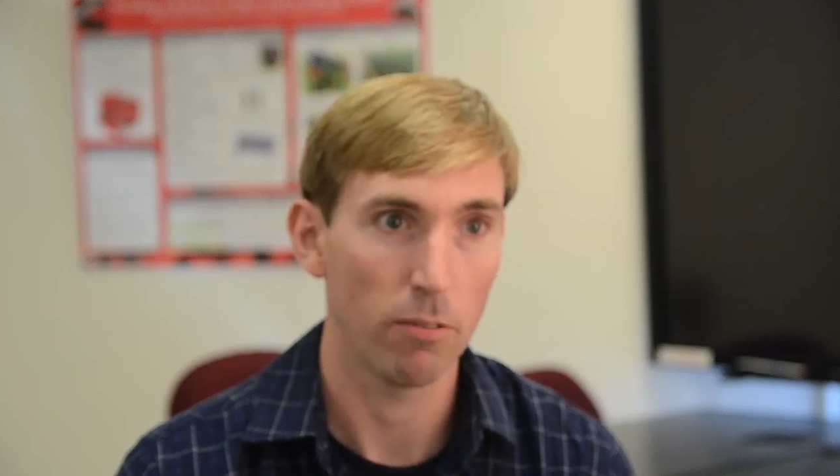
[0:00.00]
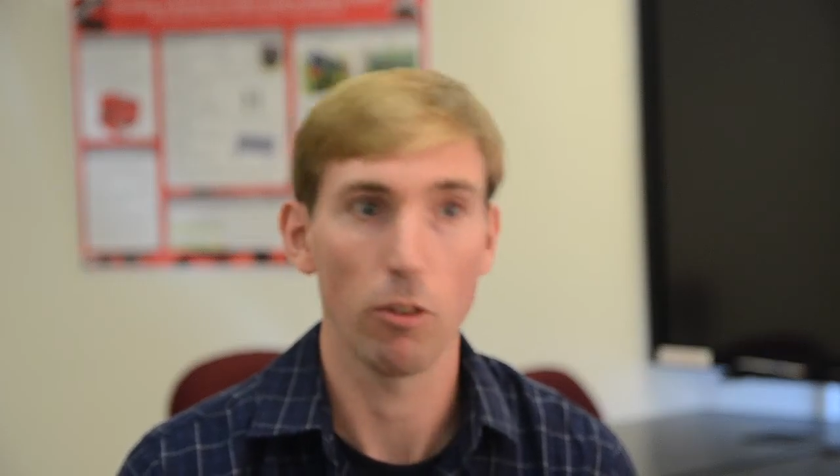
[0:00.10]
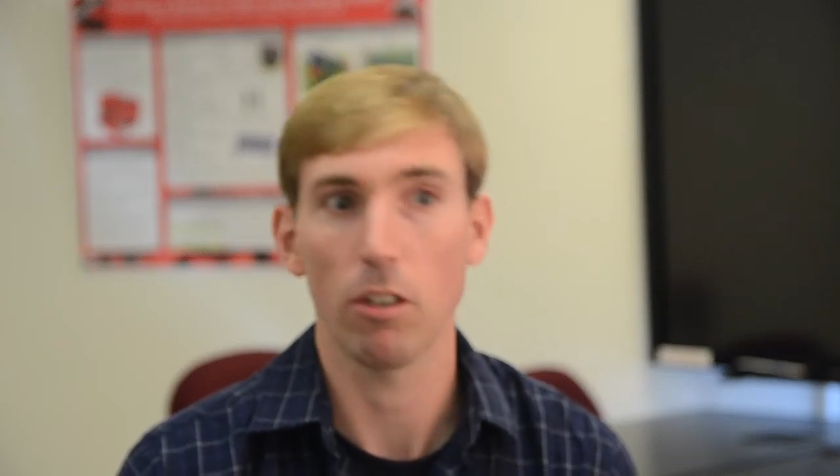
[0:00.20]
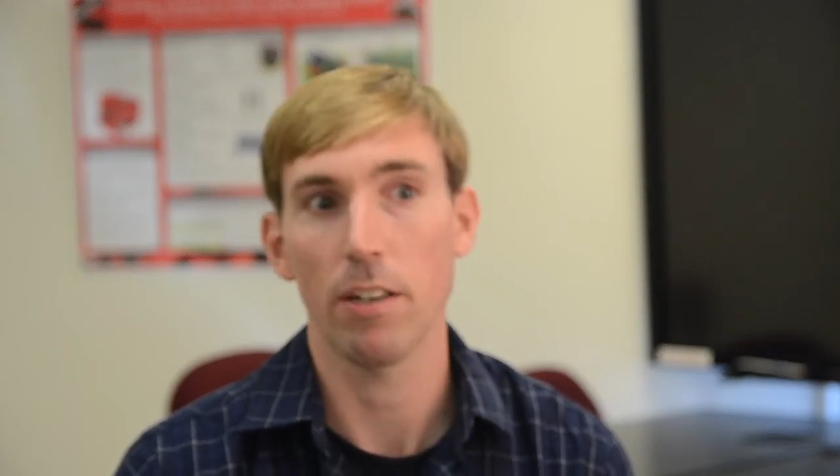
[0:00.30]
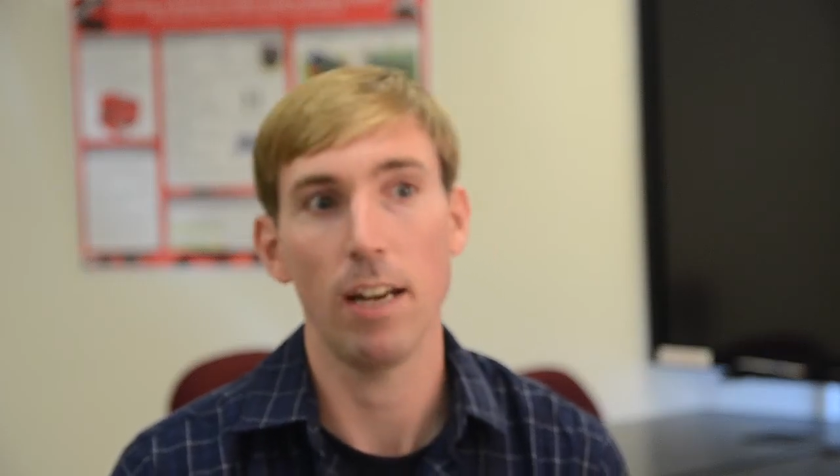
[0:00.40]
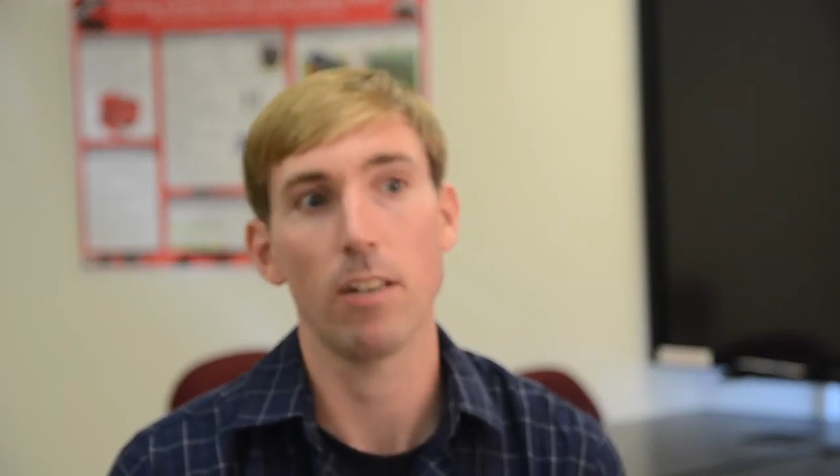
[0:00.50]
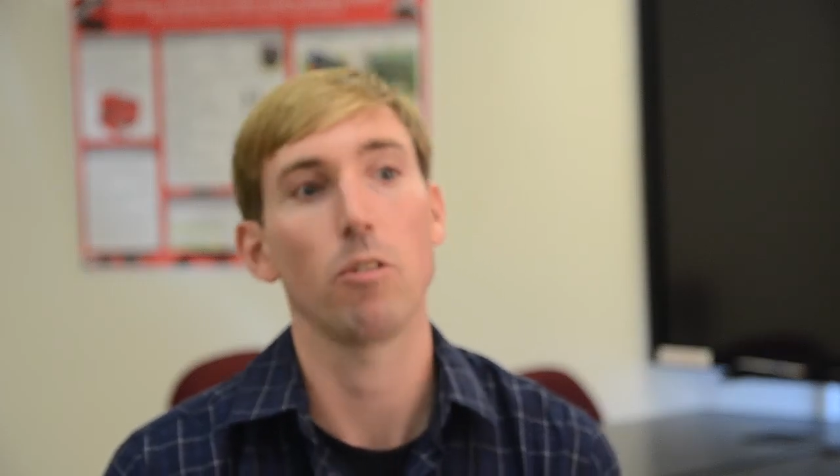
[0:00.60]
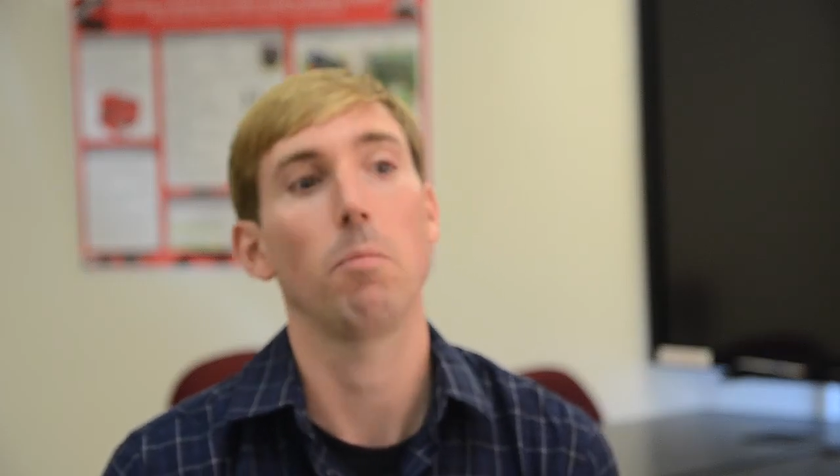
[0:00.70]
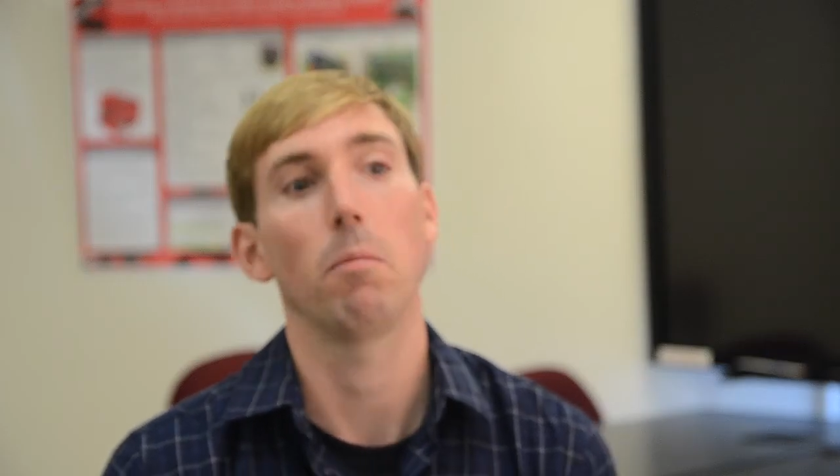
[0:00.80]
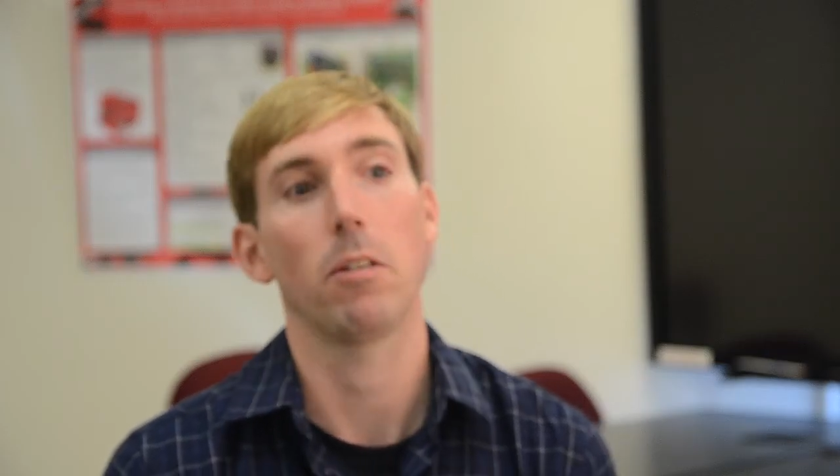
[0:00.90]
If you look at
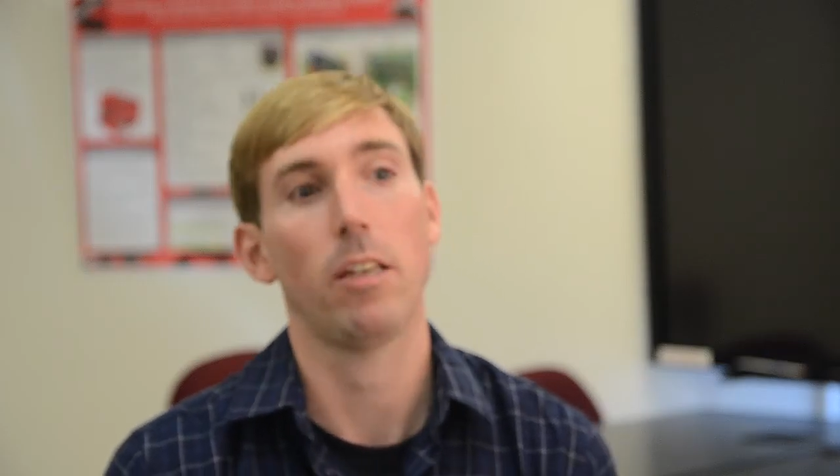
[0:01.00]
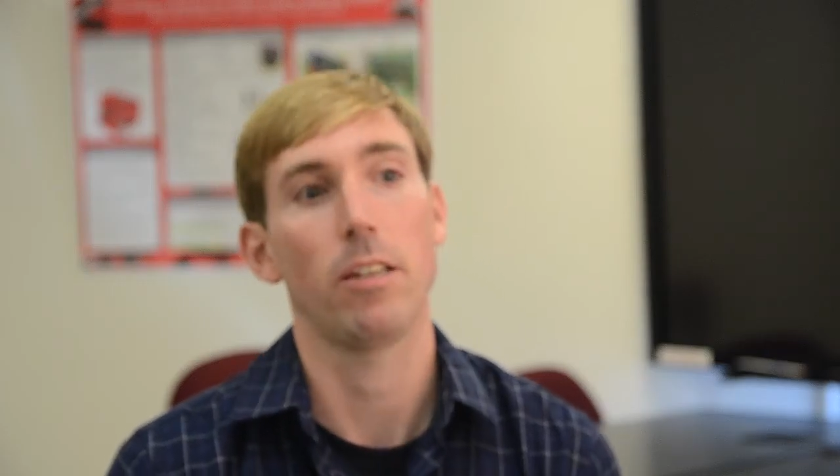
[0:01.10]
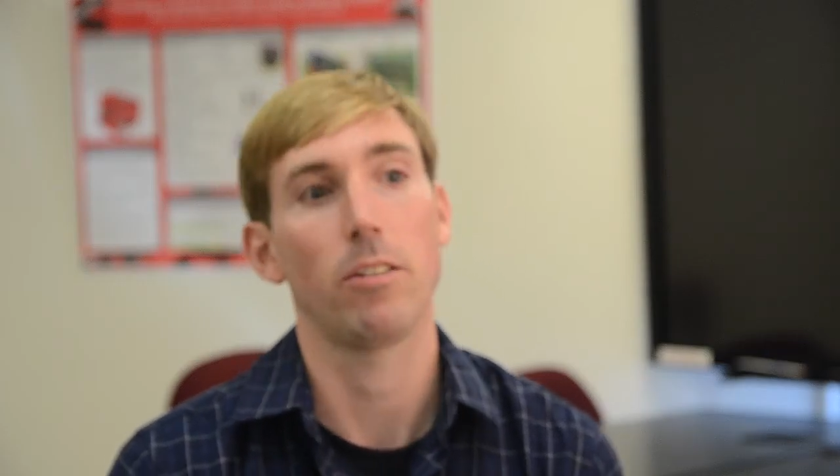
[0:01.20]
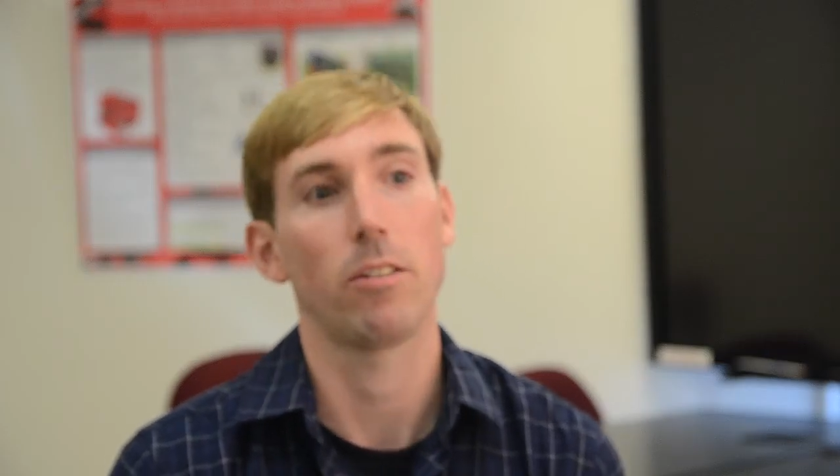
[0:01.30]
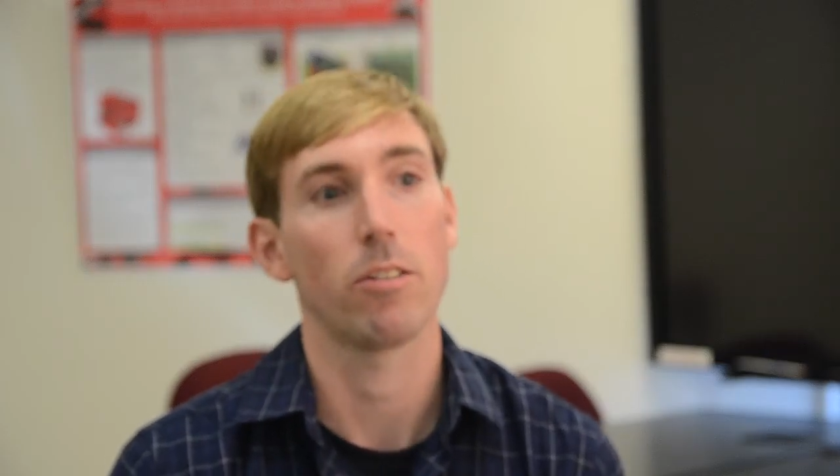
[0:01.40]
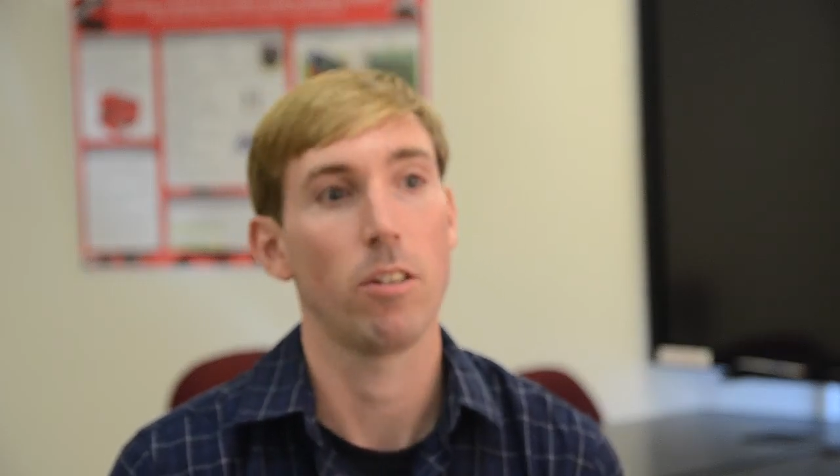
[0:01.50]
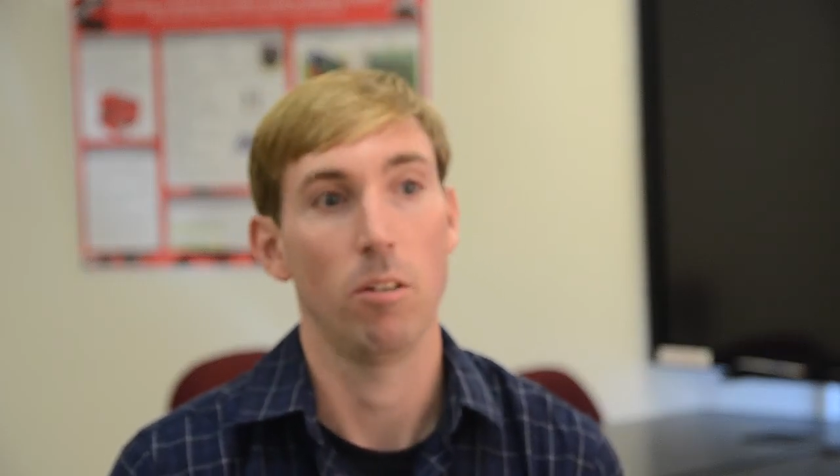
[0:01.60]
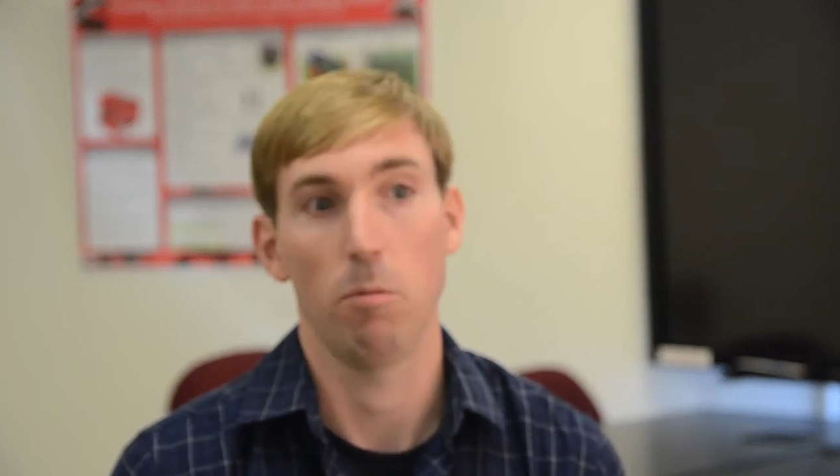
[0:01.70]
national publications,